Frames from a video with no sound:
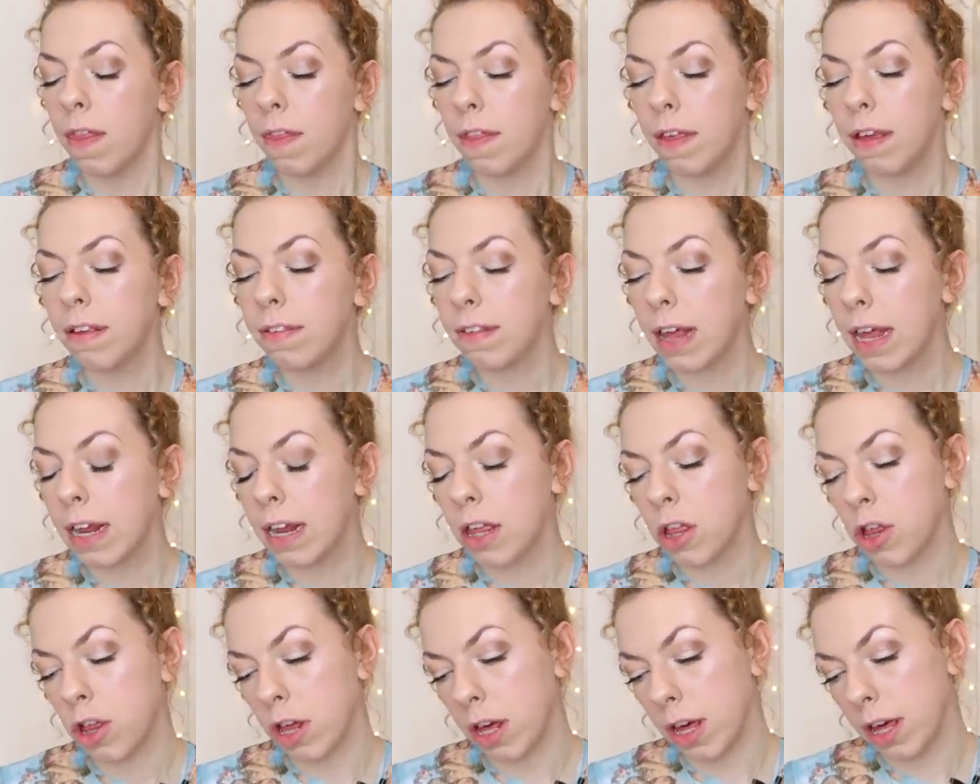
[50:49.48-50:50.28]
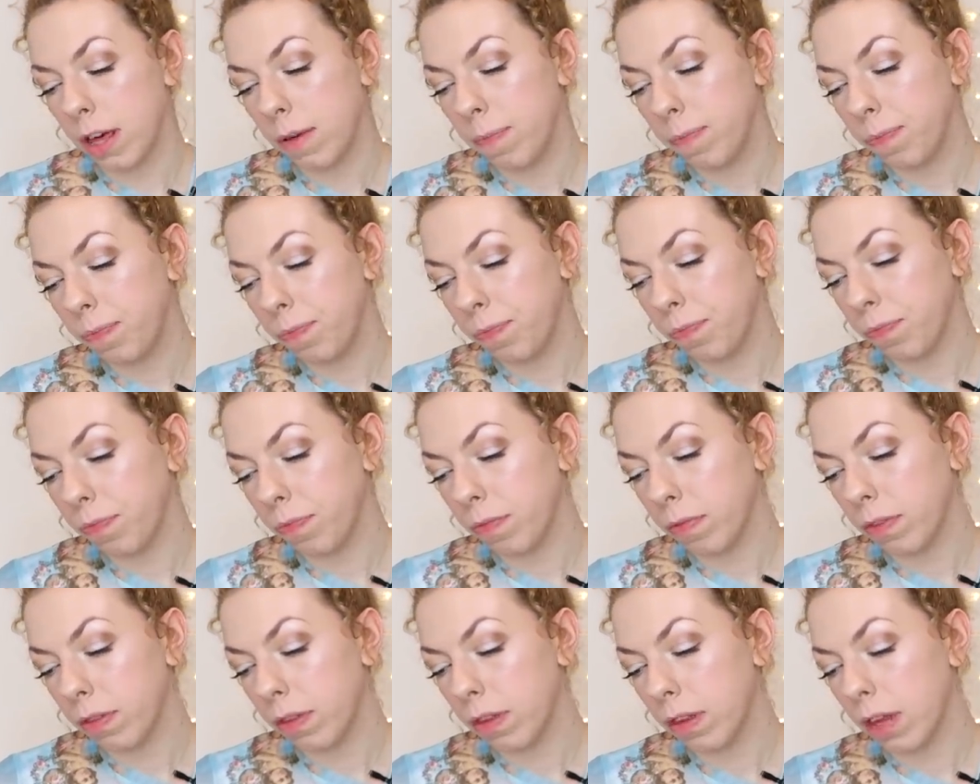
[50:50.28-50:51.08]
This energy
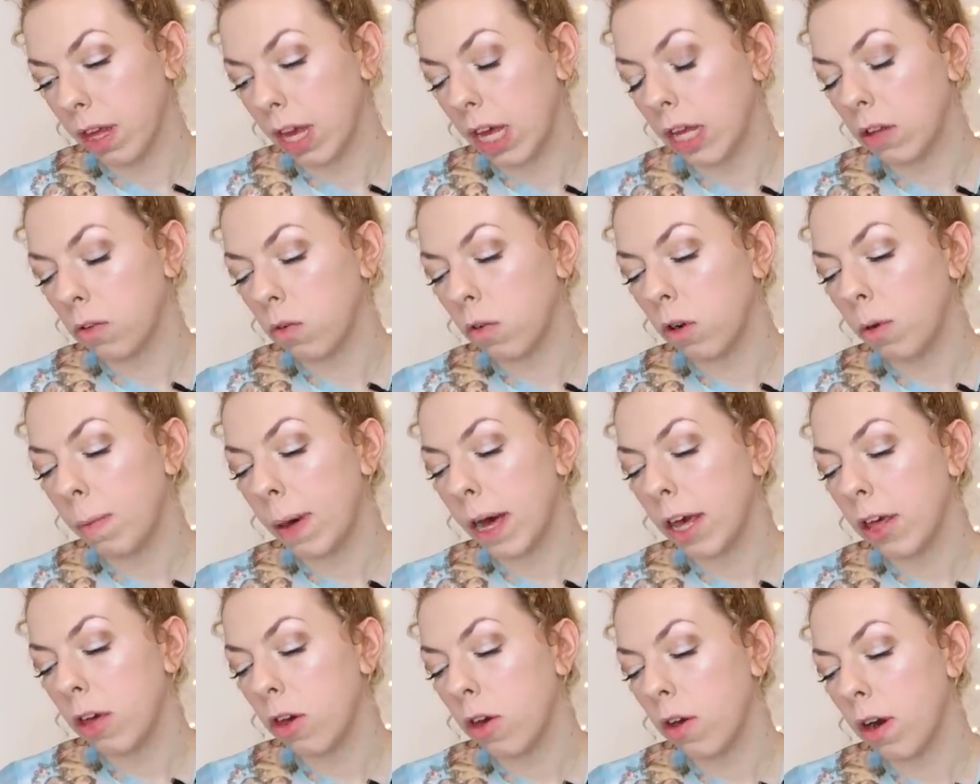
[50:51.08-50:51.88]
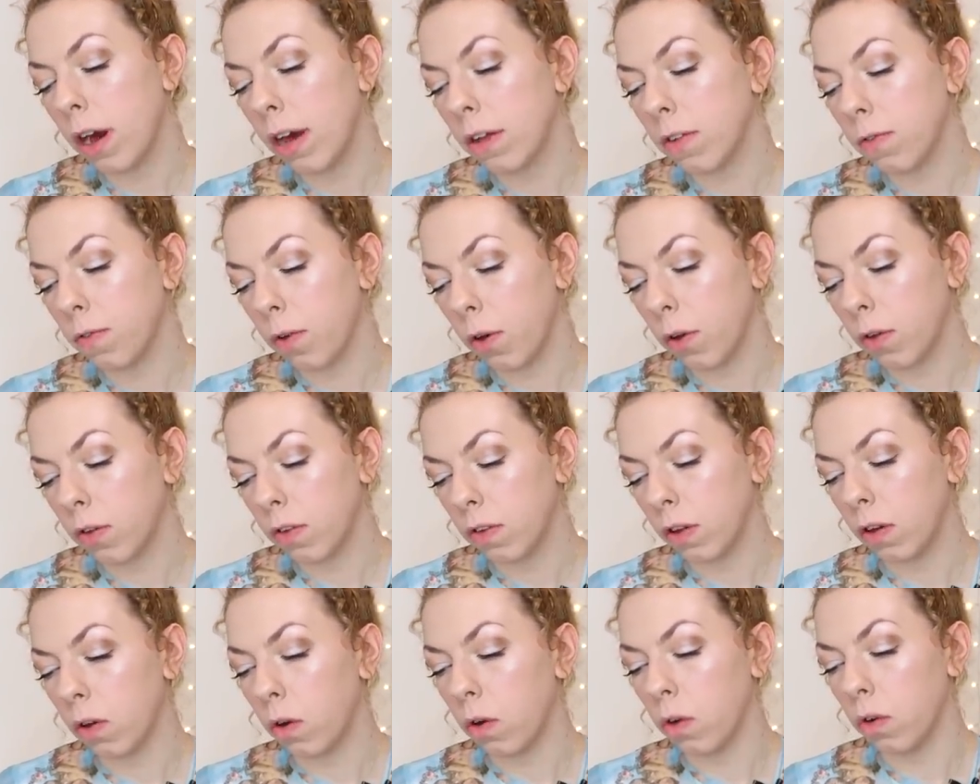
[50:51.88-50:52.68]
is all about you guys
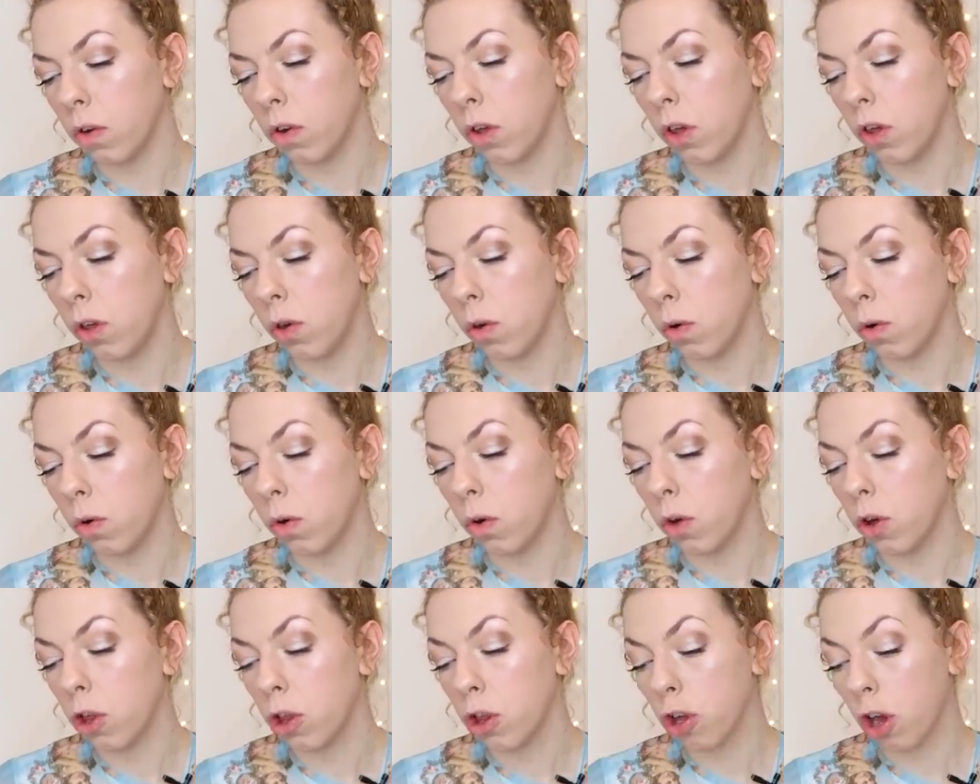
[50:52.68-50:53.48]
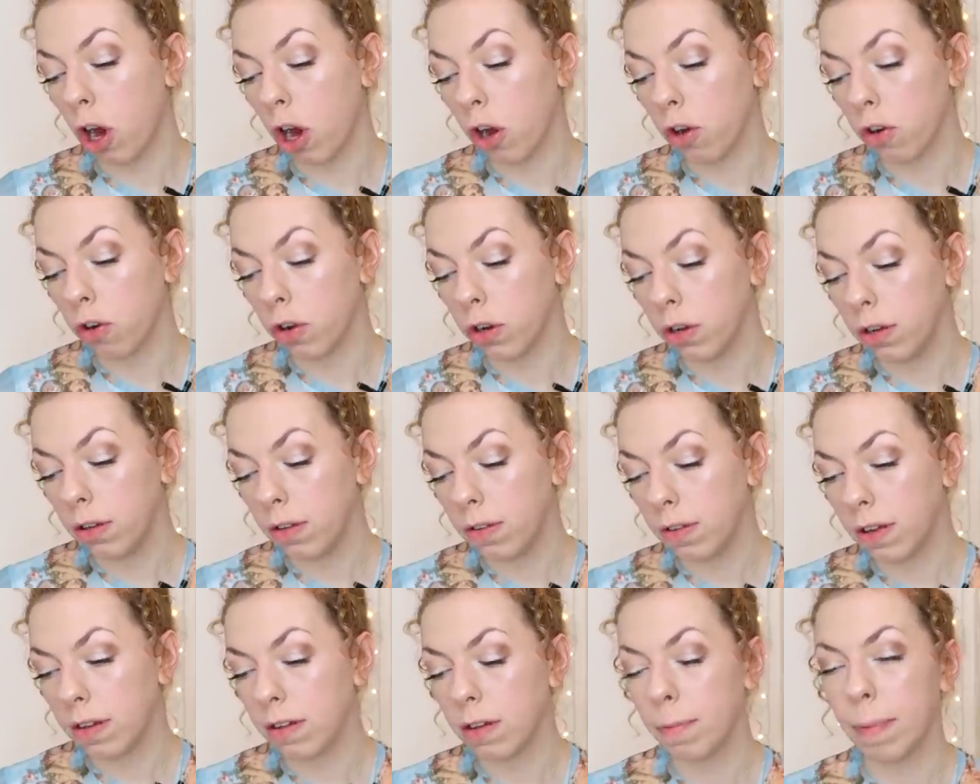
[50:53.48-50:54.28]
focusing on your
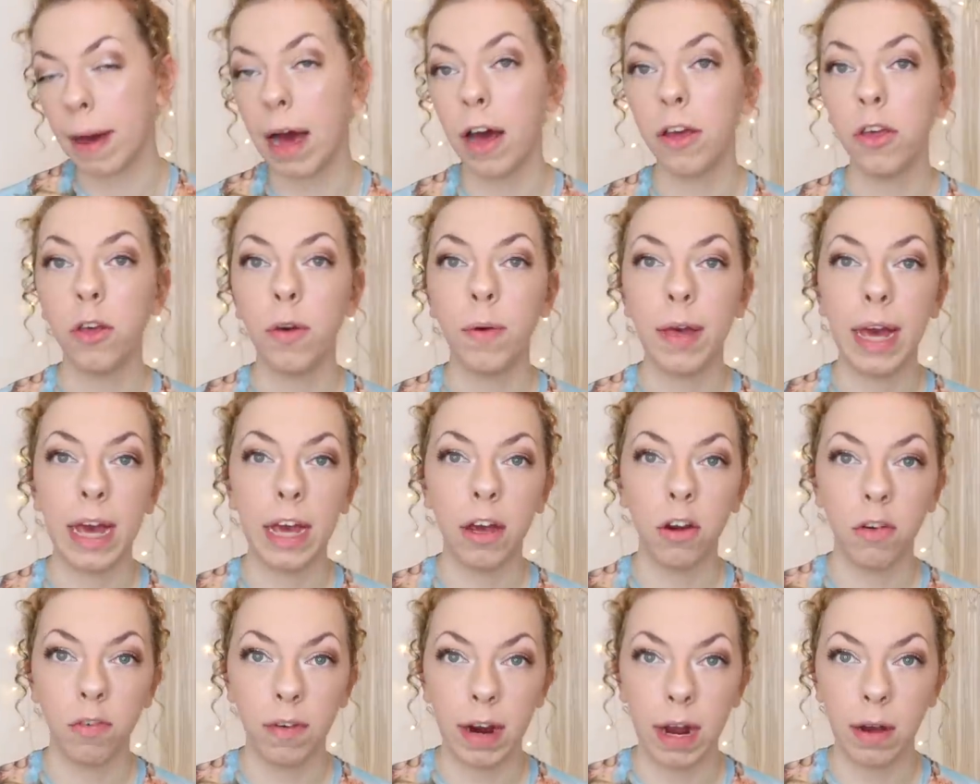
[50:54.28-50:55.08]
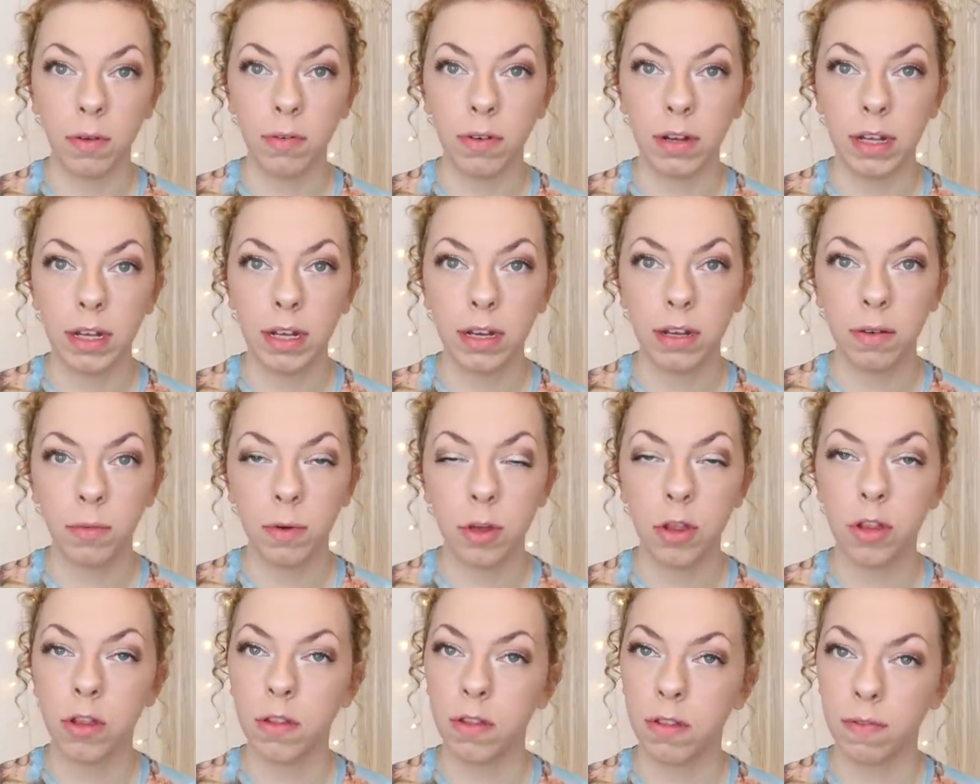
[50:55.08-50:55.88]
chakras. It's about you getting grounded,
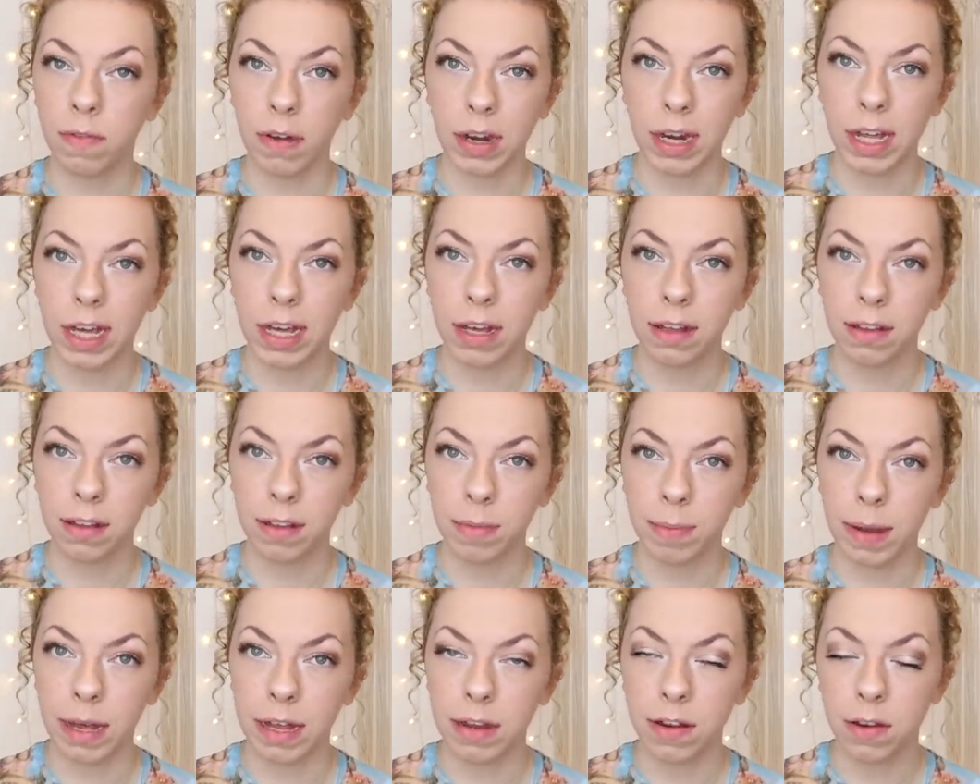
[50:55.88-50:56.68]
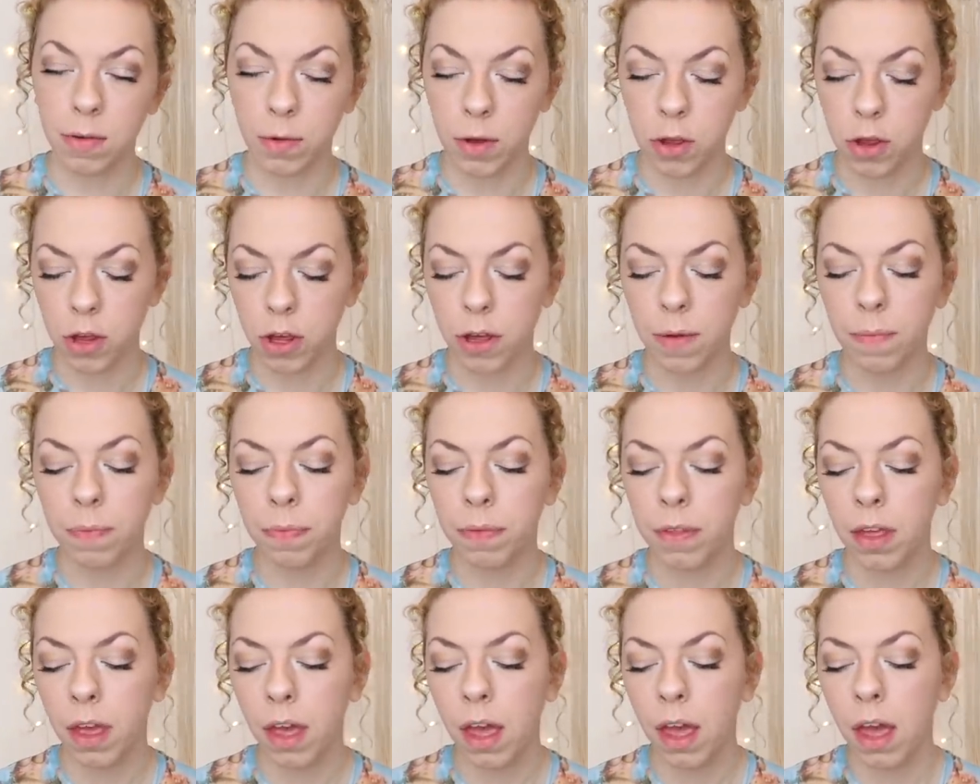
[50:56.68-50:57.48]
which is funny because it's about
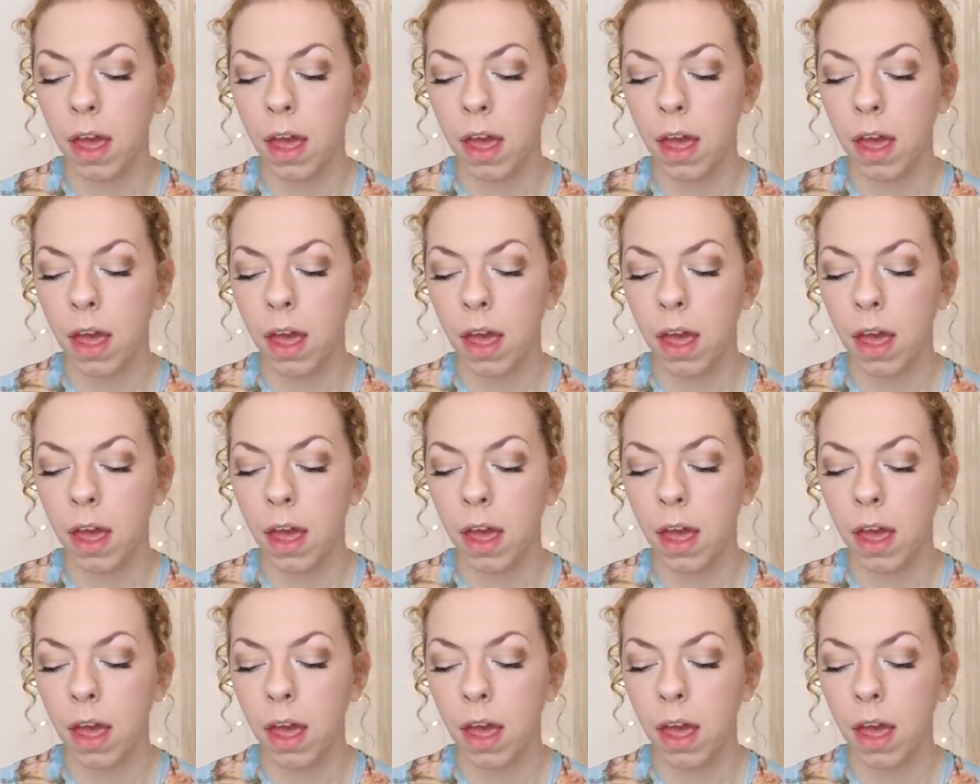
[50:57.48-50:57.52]
intuition.